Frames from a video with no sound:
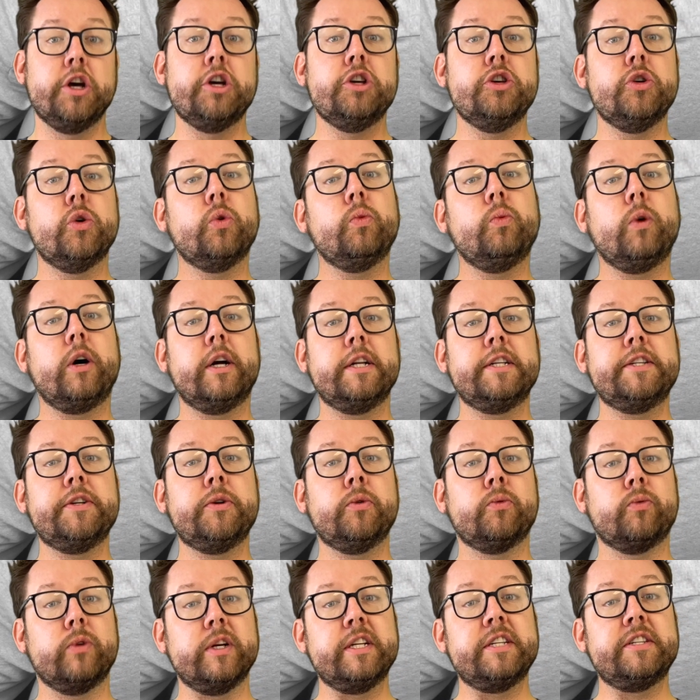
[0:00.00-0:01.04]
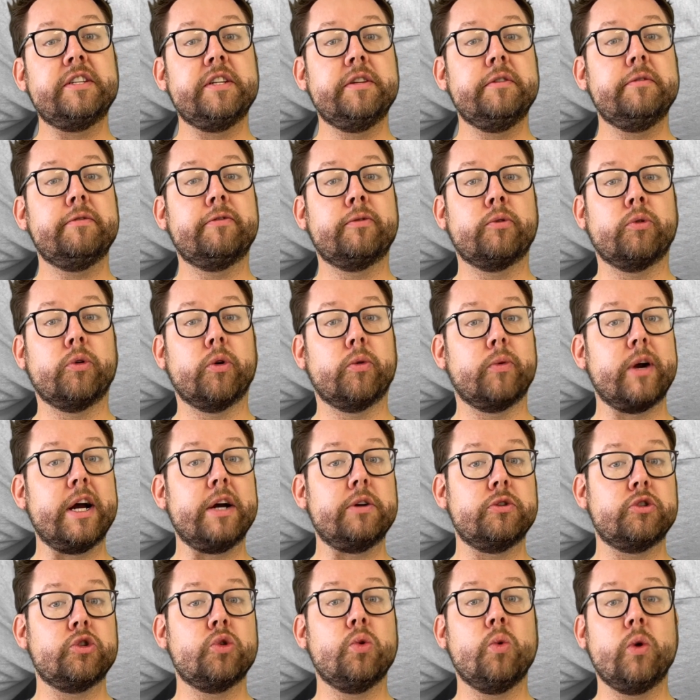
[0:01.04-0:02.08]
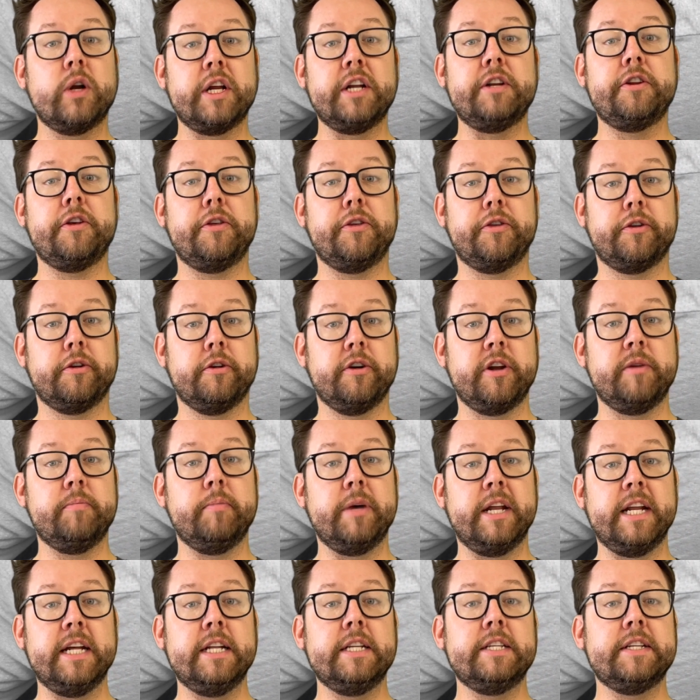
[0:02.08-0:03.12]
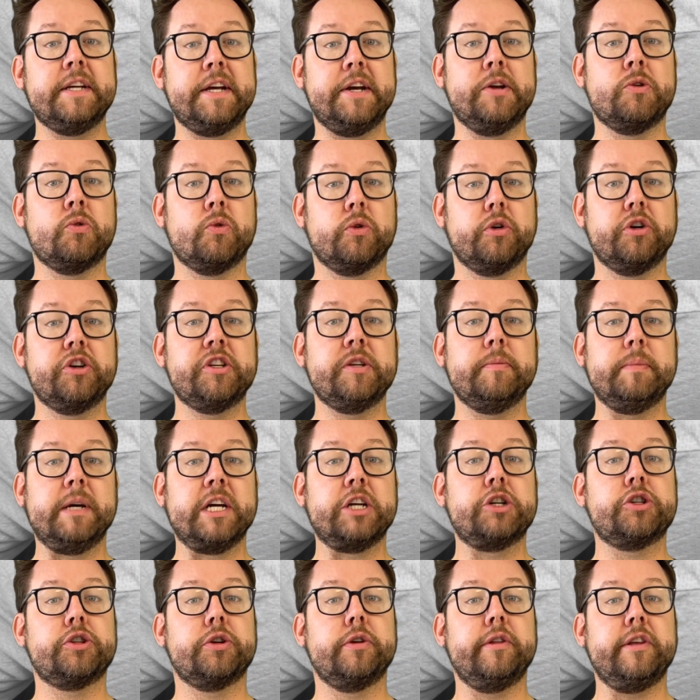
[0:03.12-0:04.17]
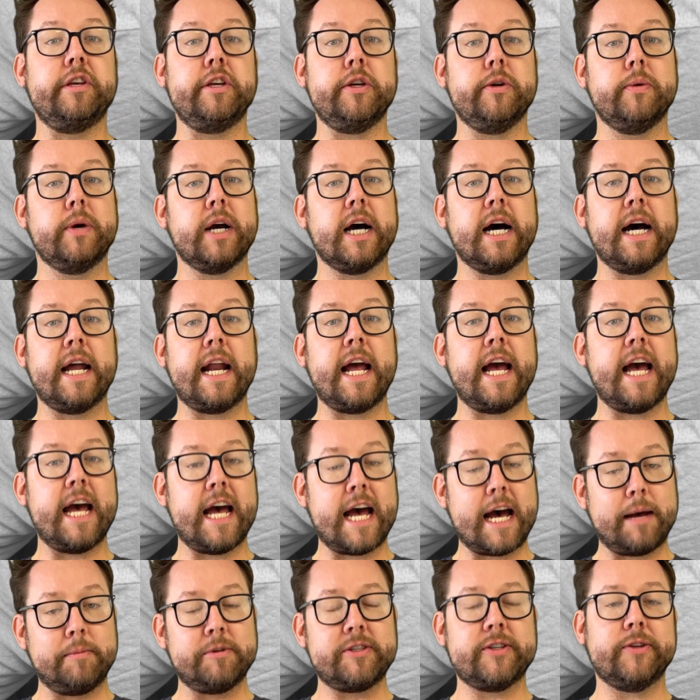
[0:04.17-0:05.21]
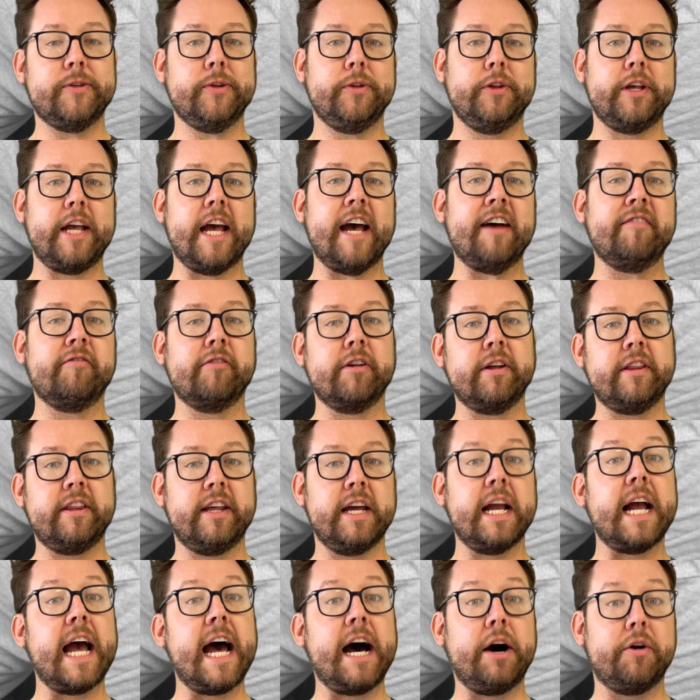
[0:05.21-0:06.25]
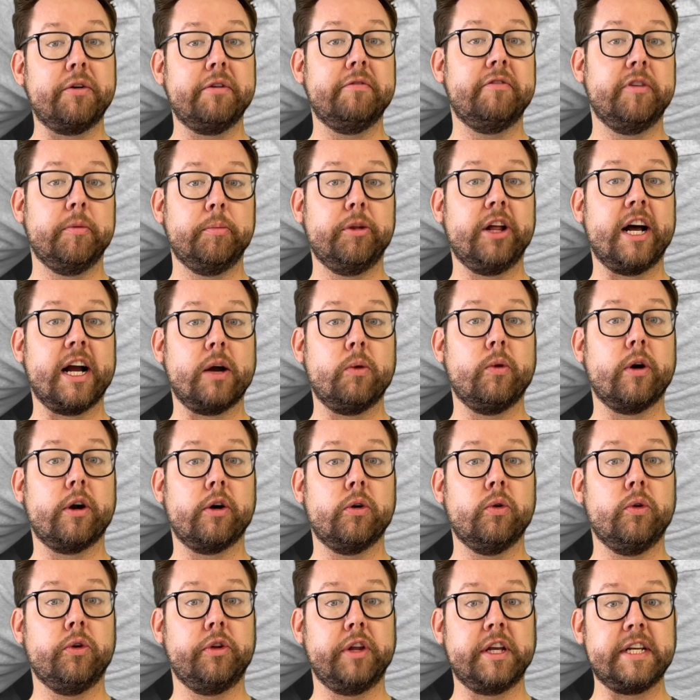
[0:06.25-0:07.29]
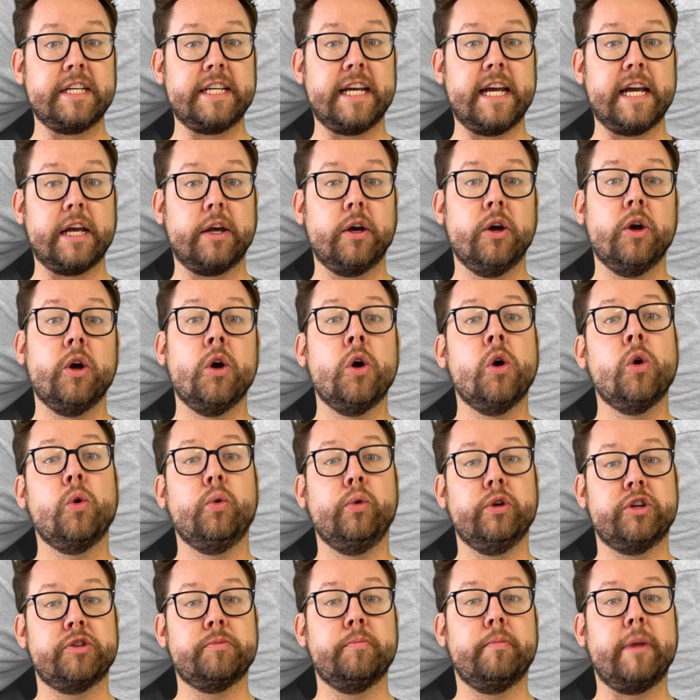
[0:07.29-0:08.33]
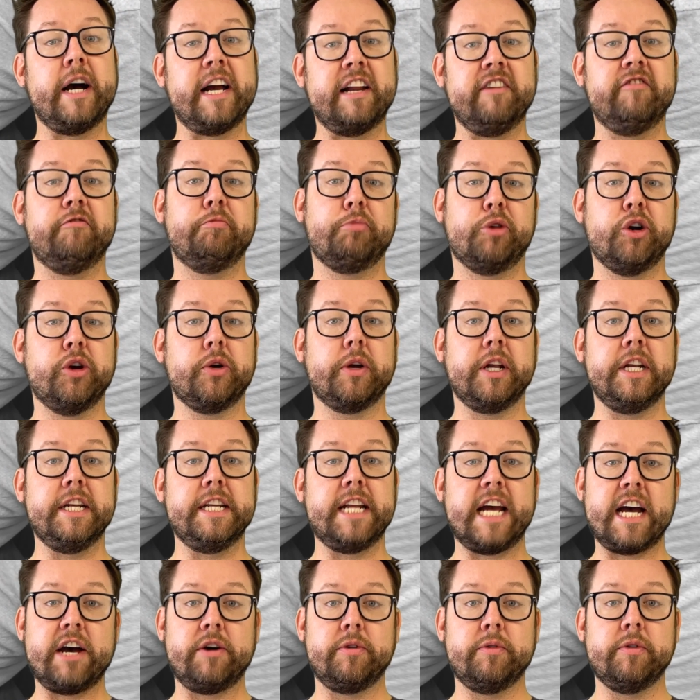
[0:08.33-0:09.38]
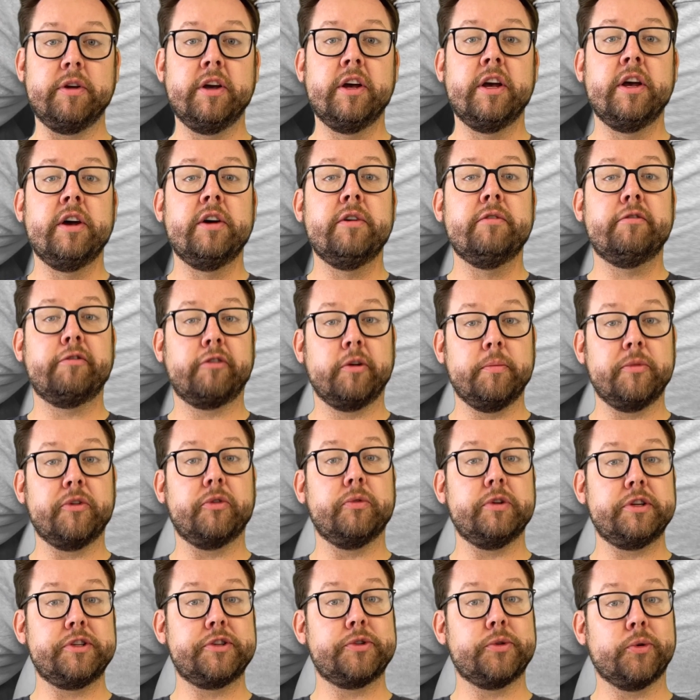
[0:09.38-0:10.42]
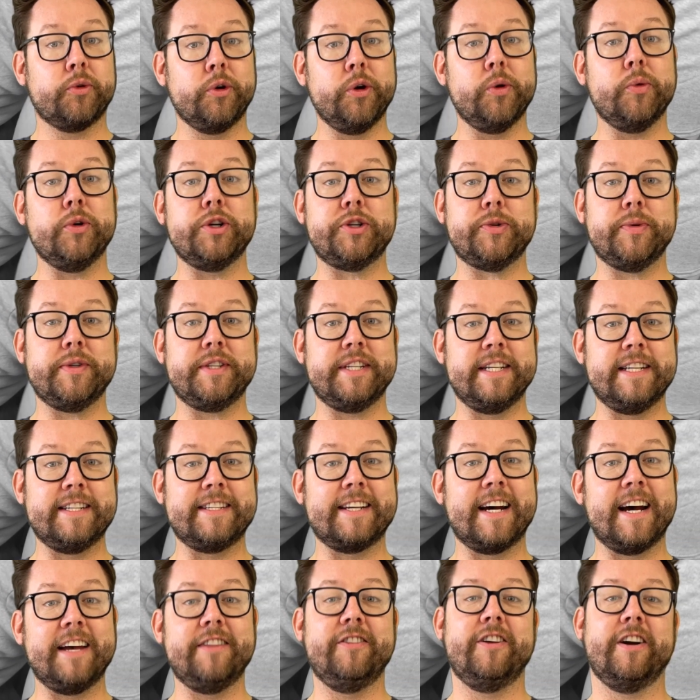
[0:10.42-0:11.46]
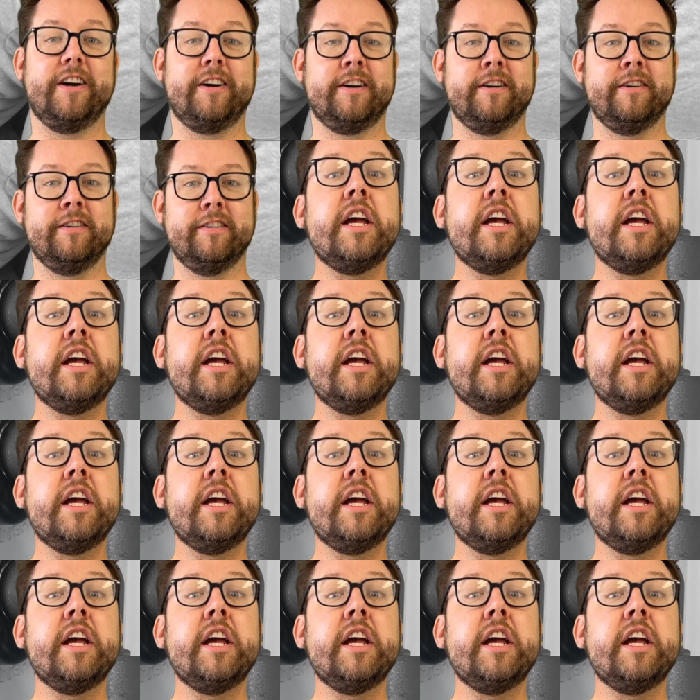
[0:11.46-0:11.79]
You'll want to rinse it for around 20 to 30 minutes in order to make sure that you got absolutely everything out of the black water holding tank, which might have broken down from the Restore It which was inside there.